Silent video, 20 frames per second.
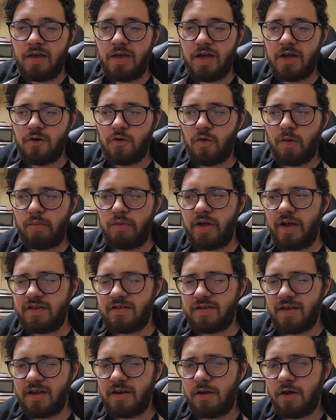And normally I'd
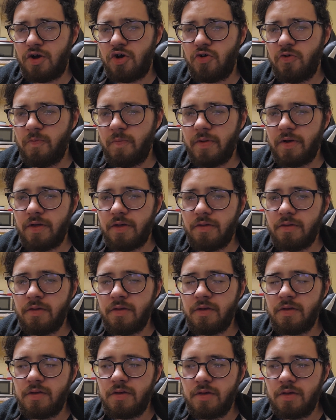say no, but
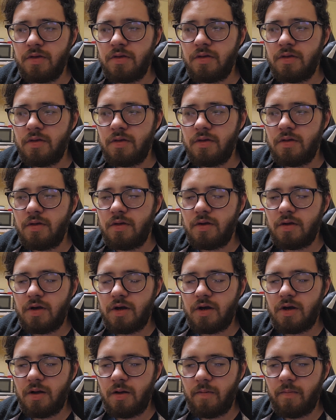
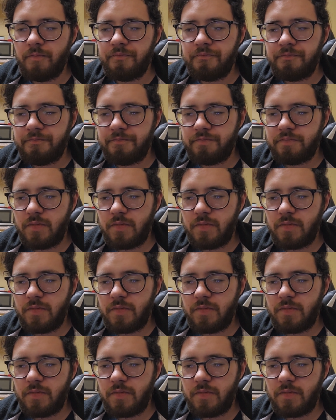and